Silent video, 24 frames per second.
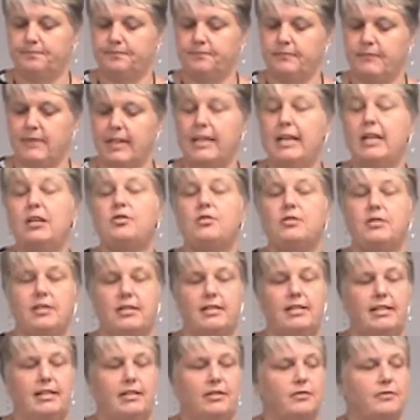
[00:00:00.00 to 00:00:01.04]
And here's the
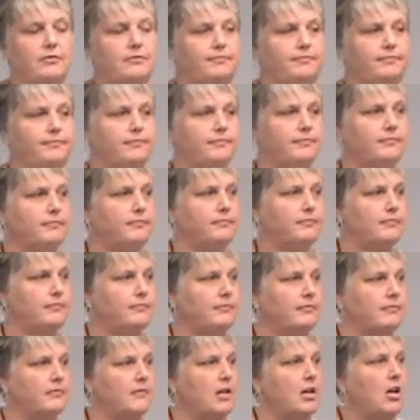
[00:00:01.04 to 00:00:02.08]
deal.
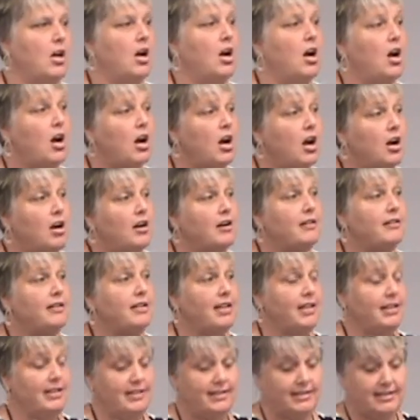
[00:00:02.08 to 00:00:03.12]
Our
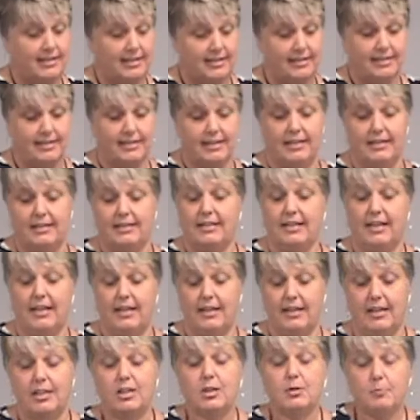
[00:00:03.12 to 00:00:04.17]
existence
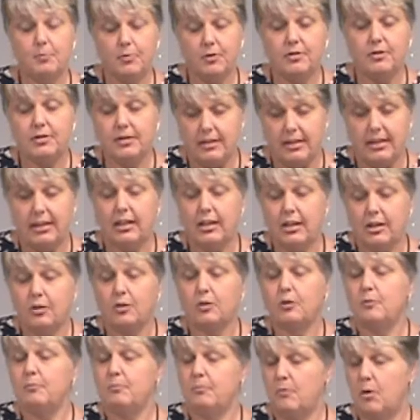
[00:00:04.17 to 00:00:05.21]
in this
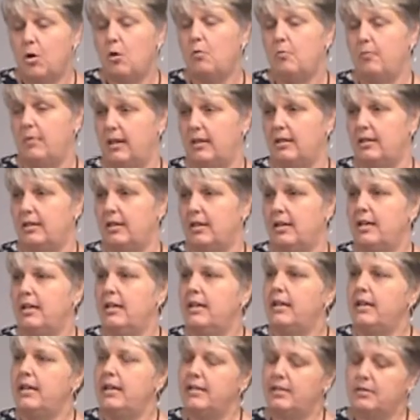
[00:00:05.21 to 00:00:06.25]
particular moment
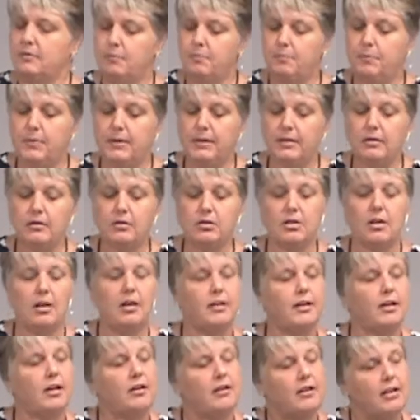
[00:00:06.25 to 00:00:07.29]
is built
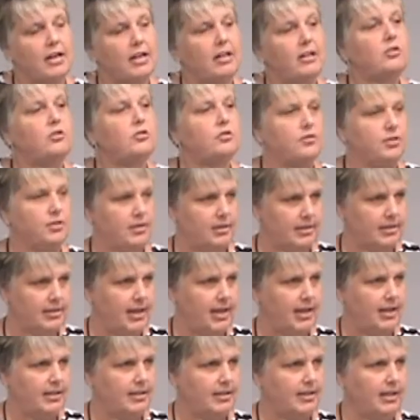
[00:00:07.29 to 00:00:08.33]
on our
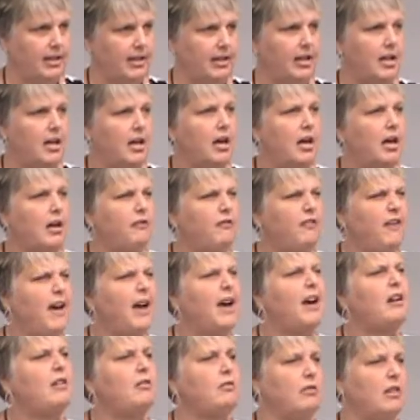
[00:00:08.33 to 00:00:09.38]
understanding of
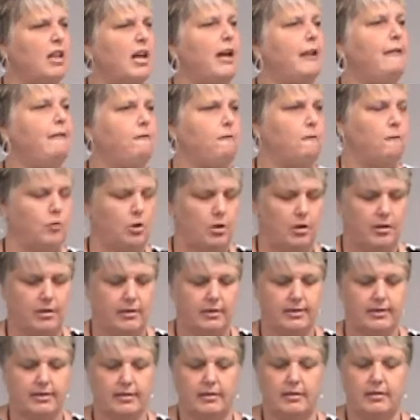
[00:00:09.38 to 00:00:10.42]
how life
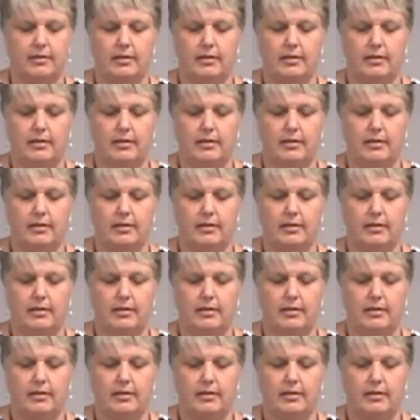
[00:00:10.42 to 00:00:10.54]
works.